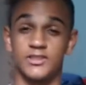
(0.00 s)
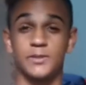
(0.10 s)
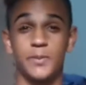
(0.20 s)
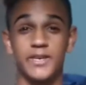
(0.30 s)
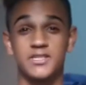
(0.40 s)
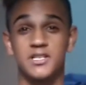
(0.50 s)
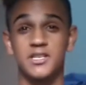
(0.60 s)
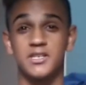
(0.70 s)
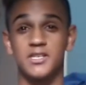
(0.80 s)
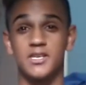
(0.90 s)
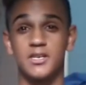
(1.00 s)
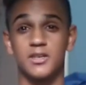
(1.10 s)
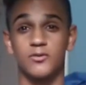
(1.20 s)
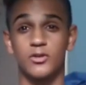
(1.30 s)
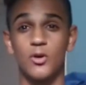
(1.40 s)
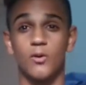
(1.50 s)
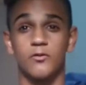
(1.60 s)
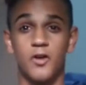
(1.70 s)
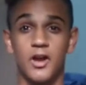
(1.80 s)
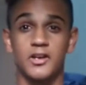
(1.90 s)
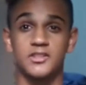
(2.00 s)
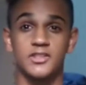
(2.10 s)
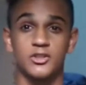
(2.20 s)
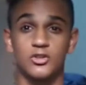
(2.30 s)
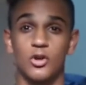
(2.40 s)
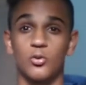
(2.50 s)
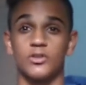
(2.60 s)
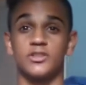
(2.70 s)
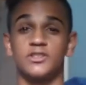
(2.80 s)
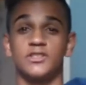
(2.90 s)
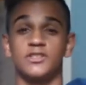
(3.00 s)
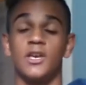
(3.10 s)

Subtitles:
It's basically, if you know what vine is, then you know what this is.